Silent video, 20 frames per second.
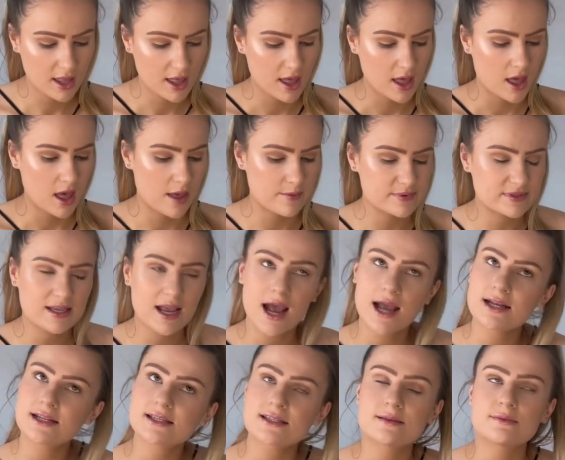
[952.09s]
and it's kind
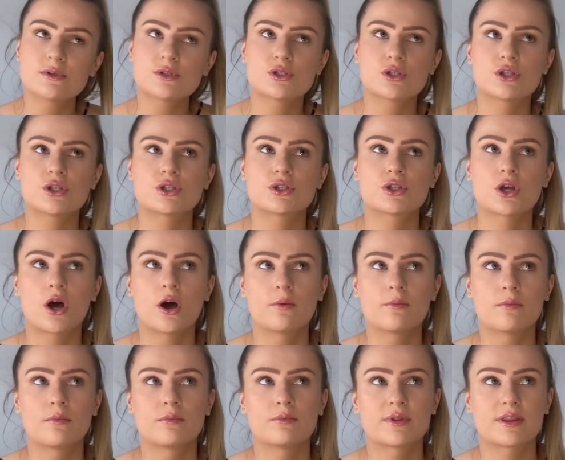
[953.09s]
of similar to the top
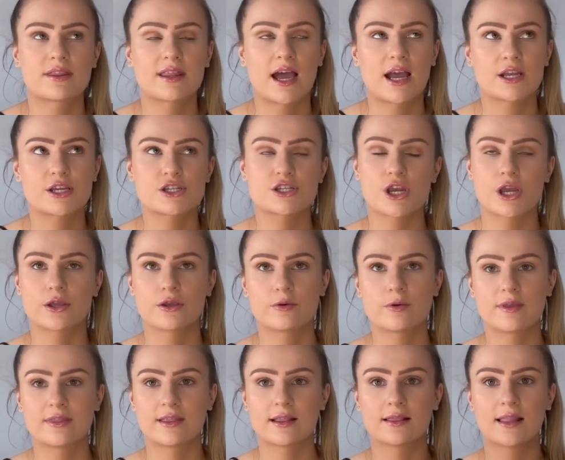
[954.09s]
that I showed you in
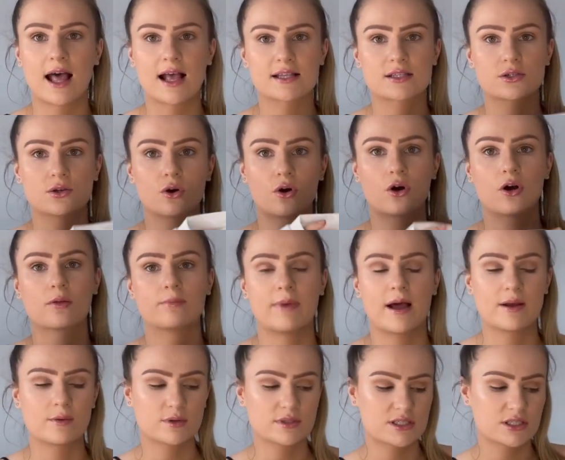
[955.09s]
the last haul but I
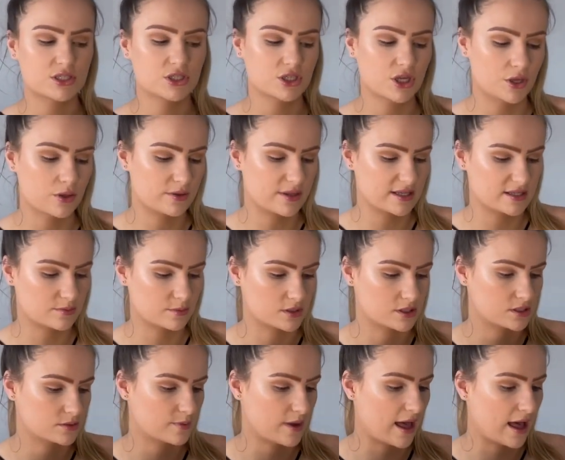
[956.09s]
wanted to show you this one as
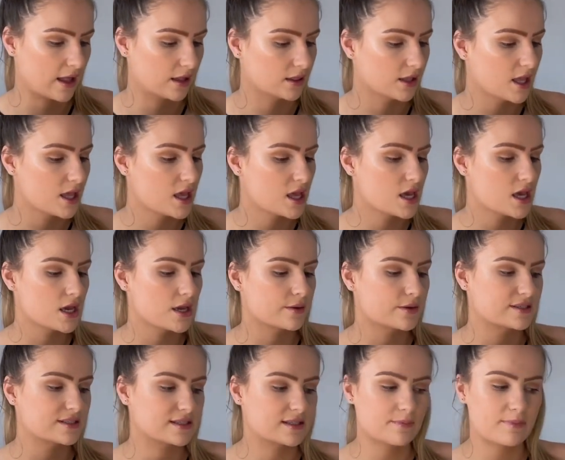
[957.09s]
well because
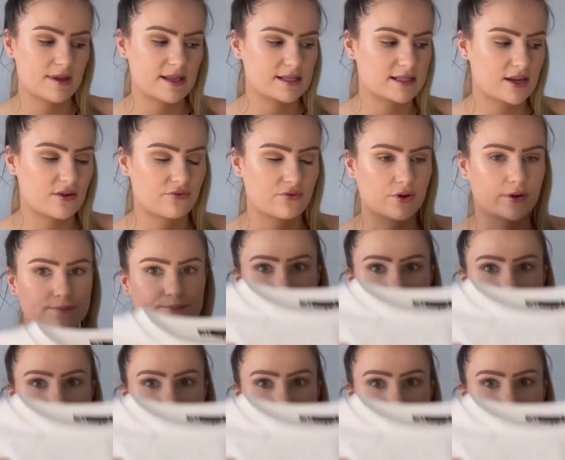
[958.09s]
it's a bit different.